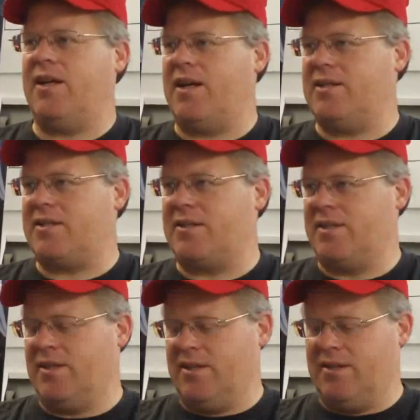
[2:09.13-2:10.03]
and it has
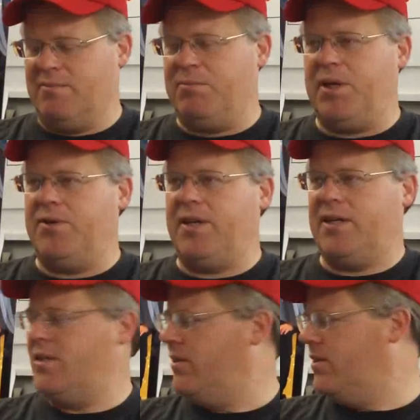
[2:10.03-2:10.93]
beauty
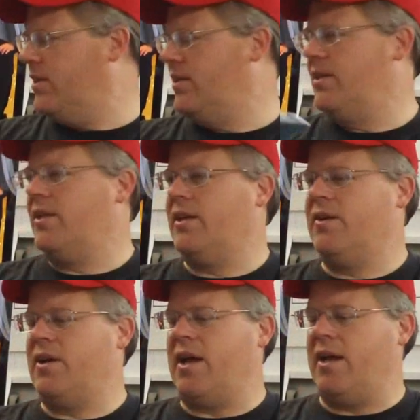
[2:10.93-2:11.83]
to it,
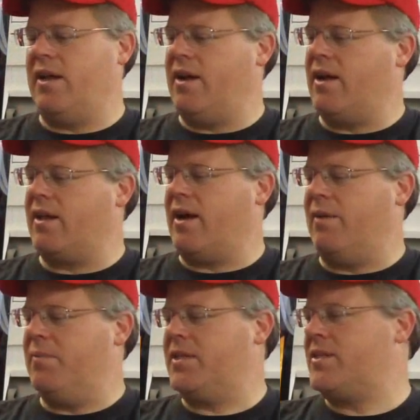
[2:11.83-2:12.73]
and I
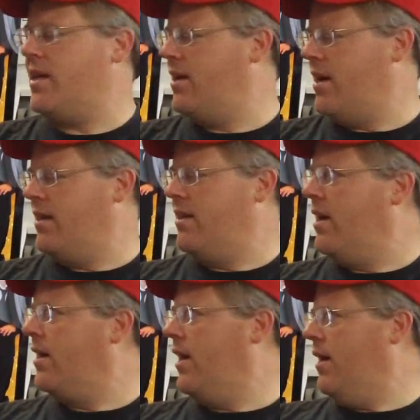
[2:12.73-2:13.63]
miss that.
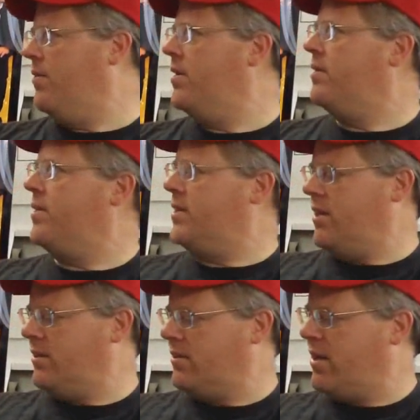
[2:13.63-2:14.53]
I want my
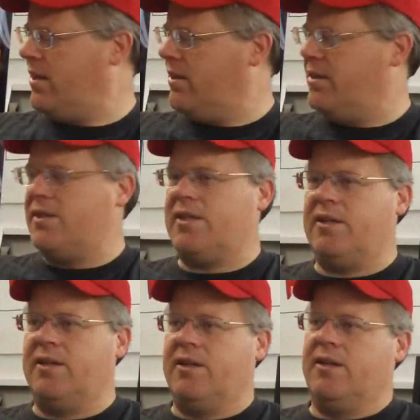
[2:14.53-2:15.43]
Tungle calendar
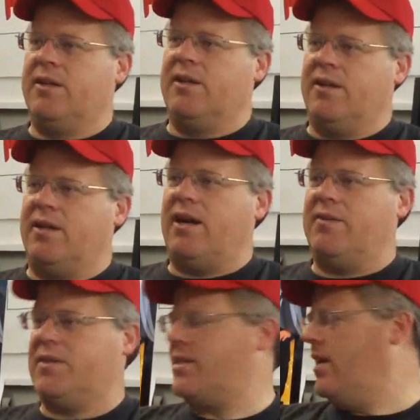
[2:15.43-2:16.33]
to have
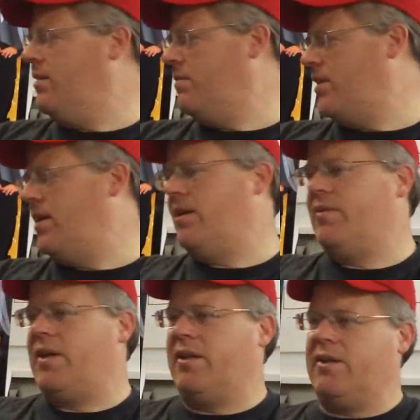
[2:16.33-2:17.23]
the same kind
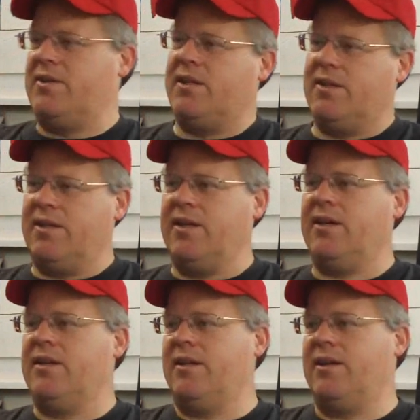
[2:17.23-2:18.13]
of utility
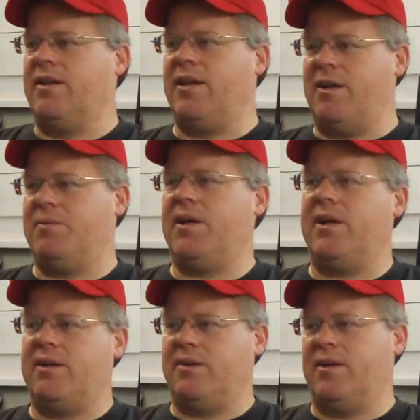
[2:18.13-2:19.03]
on
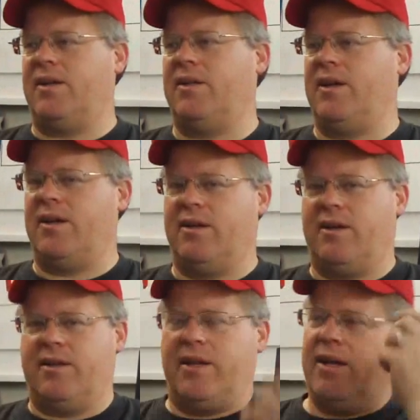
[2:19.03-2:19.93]
iPad or
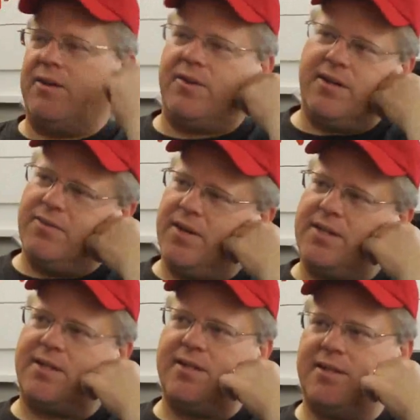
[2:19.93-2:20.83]
on the Android
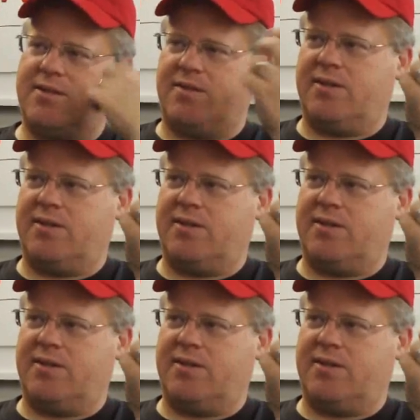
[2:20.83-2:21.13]
devices.